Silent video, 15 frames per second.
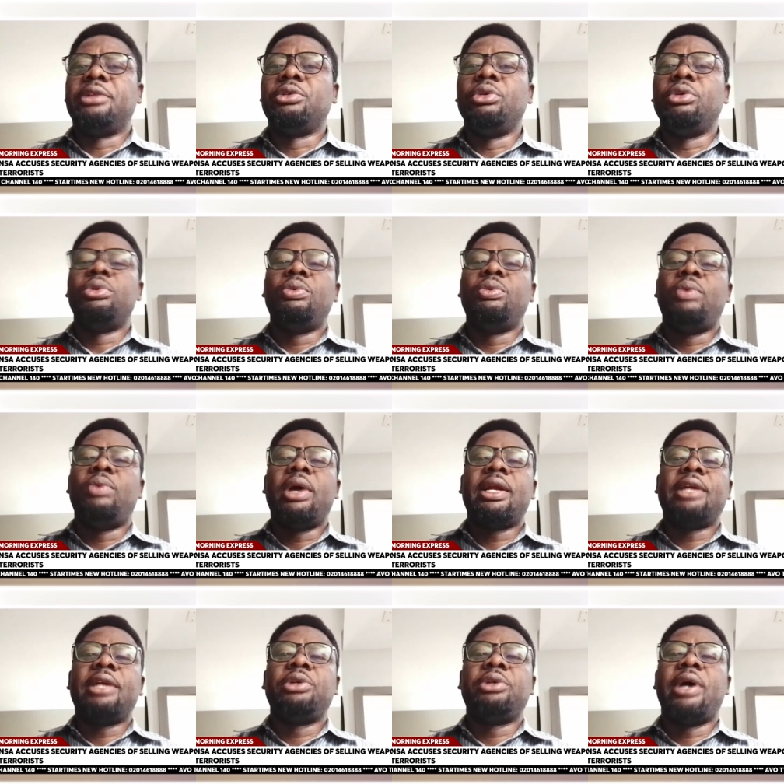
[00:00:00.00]
So you wouldn't want
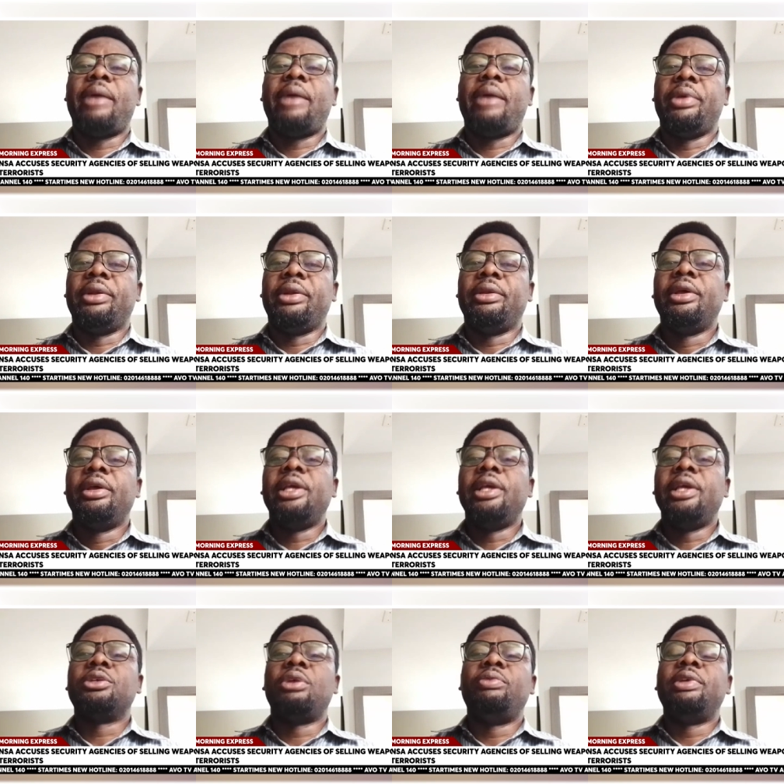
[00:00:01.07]
that to happen.
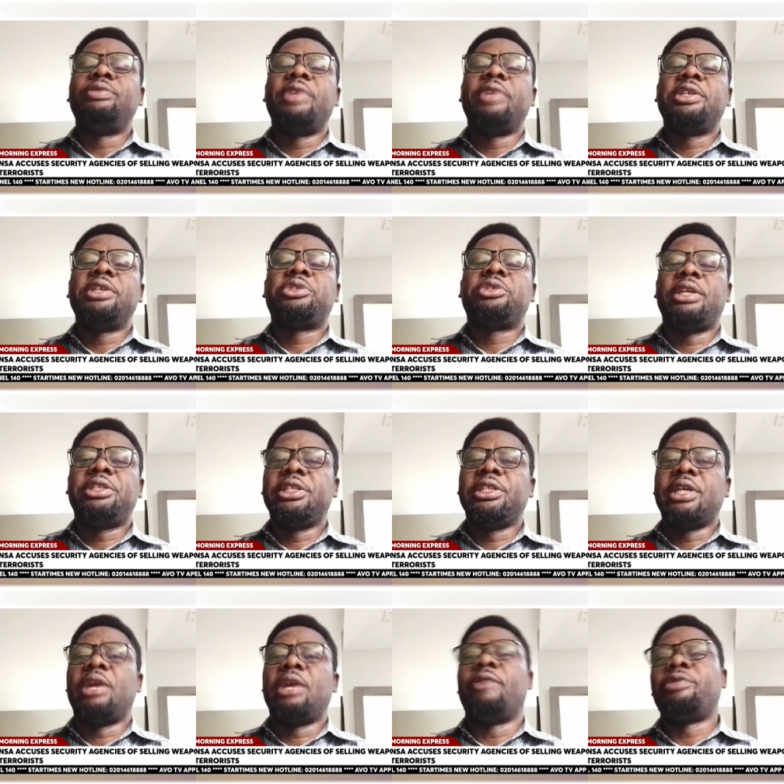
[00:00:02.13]
It's always very strategic.
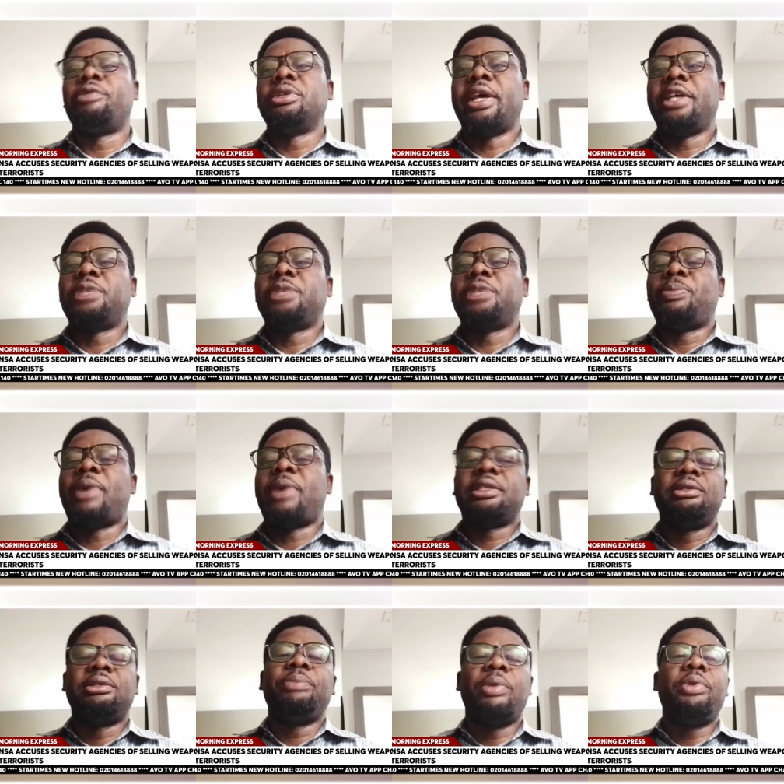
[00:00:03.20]
And of course, the experts,
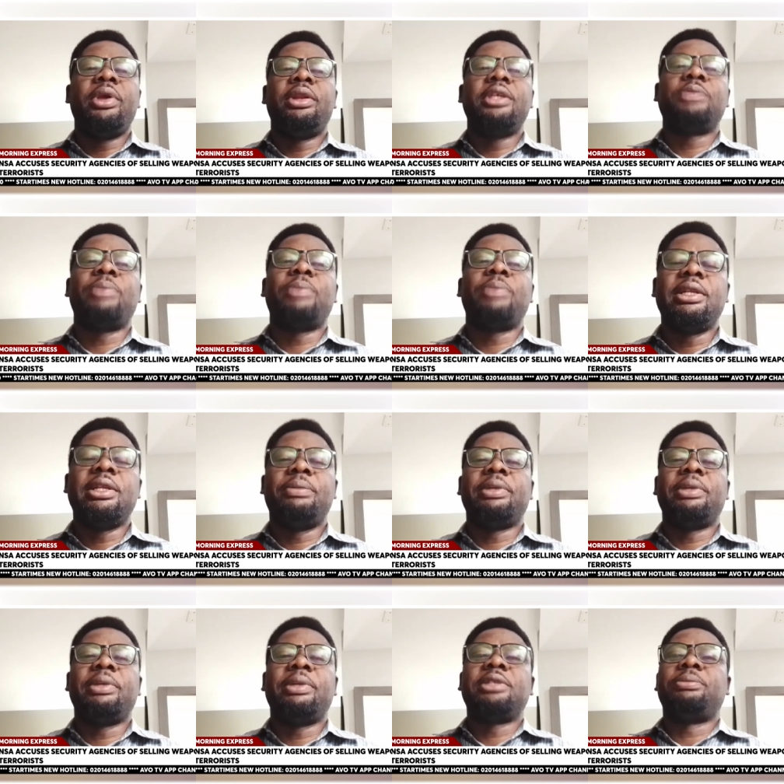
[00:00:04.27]
the people in this
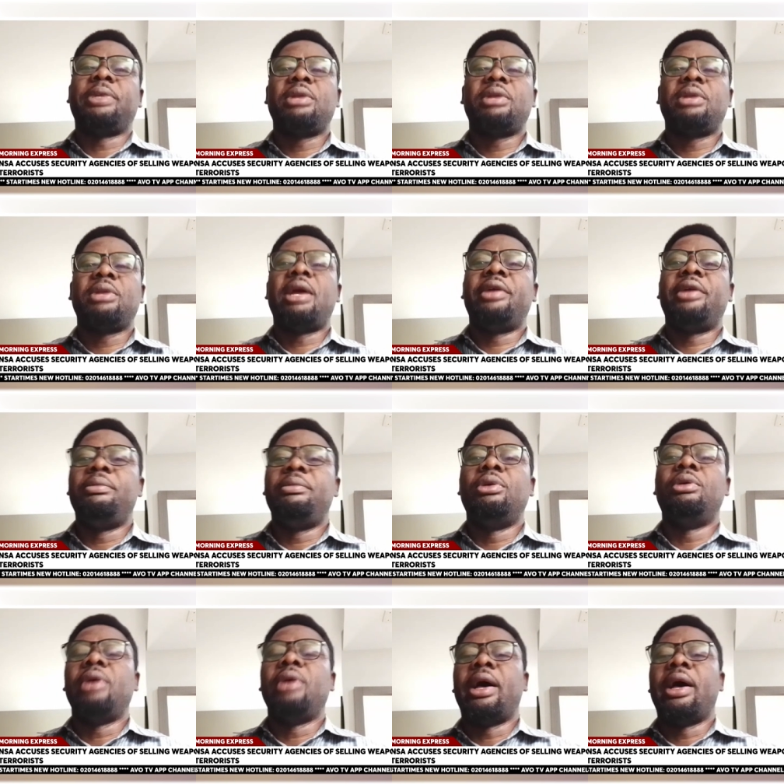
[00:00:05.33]
particular realm
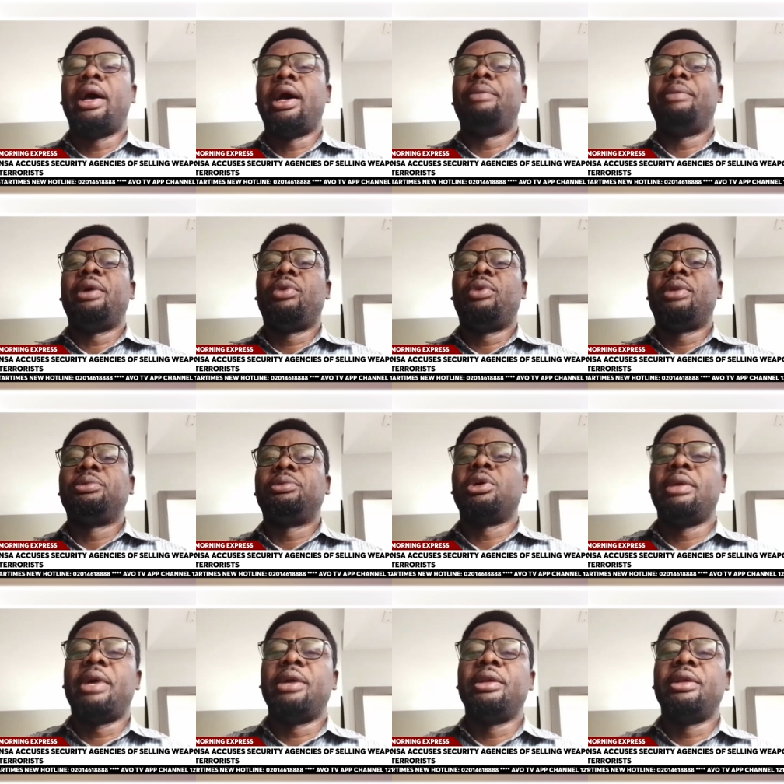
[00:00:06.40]
know about what I'm talking
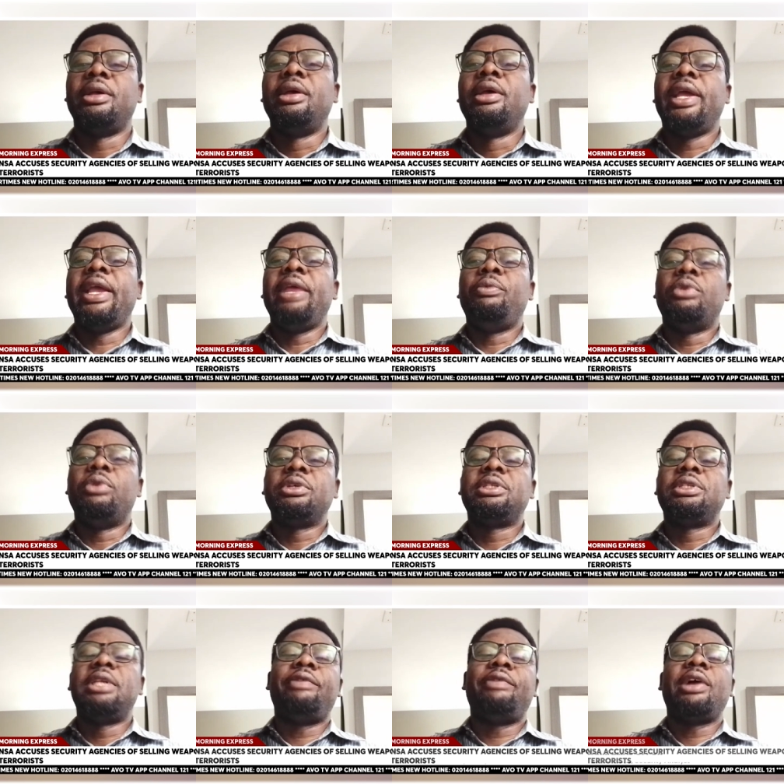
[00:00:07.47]
about. It was
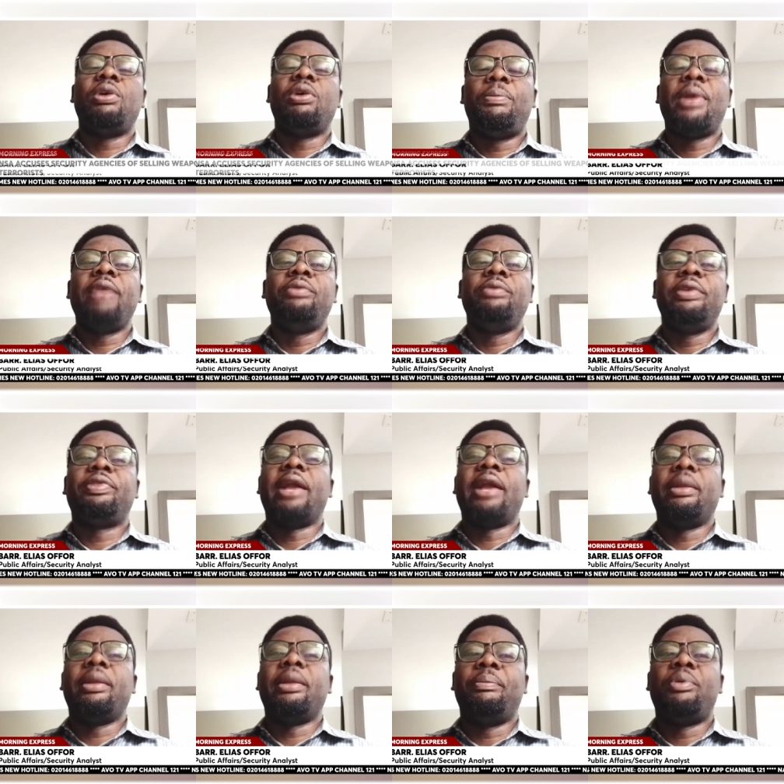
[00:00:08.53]
never complied with at
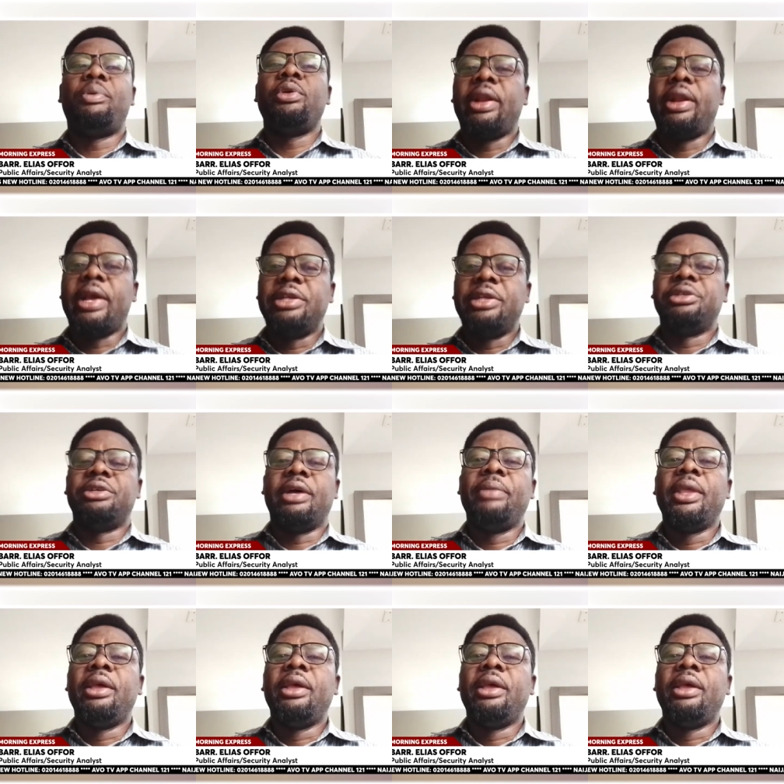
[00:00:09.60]
a point in Nigeria.